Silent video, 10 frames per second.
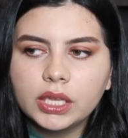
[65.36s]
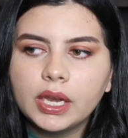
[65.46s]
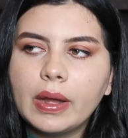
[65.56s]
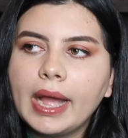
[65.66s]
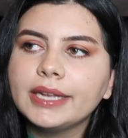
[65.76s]
You
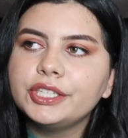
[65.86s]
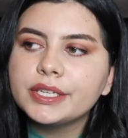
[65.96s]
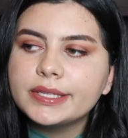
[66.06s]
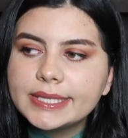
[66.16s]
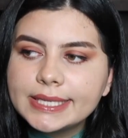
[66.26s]
know, I
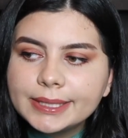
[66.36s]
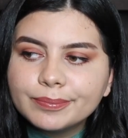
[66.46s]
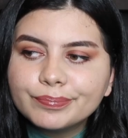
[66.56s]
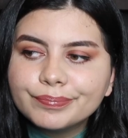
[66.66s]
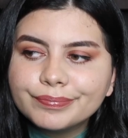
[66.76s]
just,
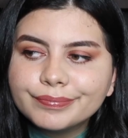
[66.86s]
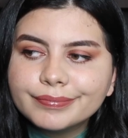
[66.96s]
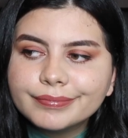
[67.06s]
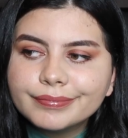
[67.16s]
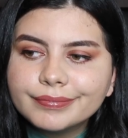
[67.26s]

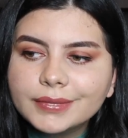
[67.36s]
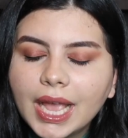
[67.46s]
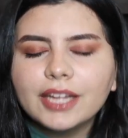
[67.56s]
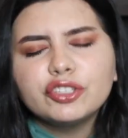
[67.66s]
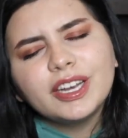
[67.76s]

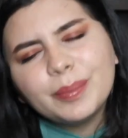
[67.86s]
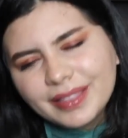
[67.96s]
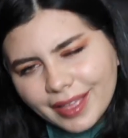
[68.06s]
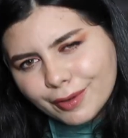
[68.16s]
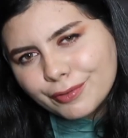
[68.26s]
I try to
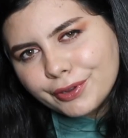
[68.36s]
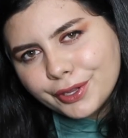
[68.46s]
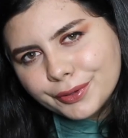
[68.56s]
be there for